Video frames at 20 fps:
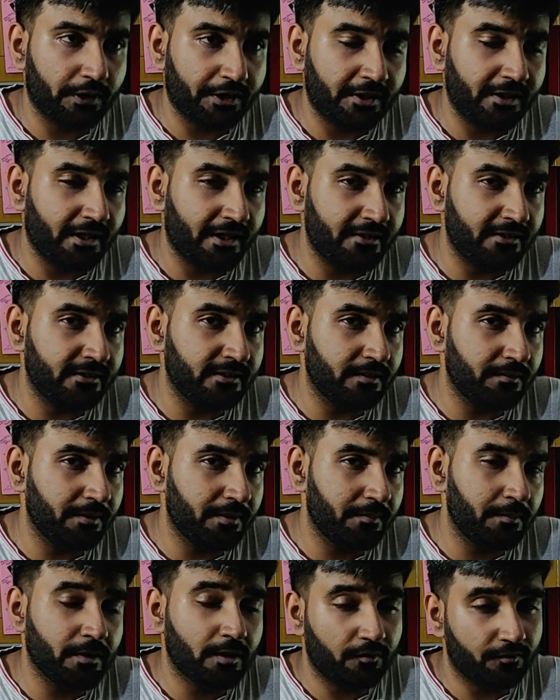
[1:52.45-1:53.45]
2019
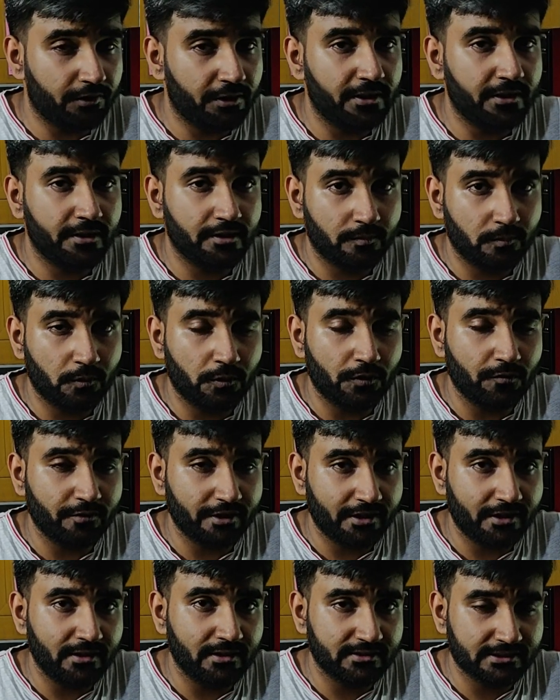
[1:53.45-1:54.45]
amendment of the Indian Motor
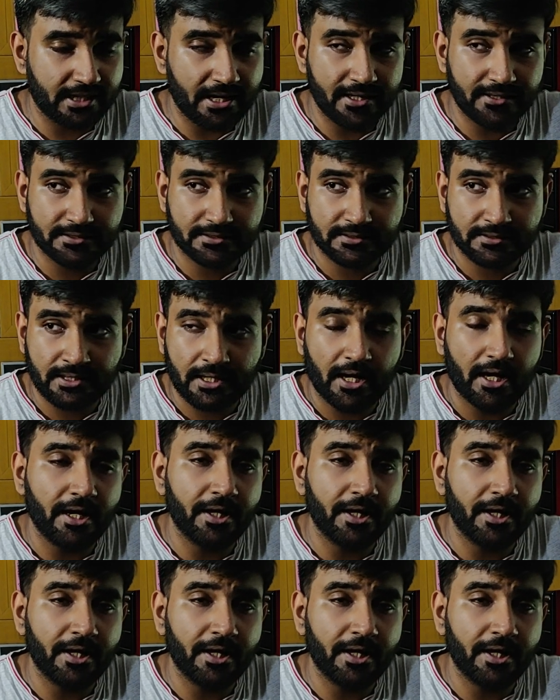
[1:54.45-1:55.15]
Vehicles Act,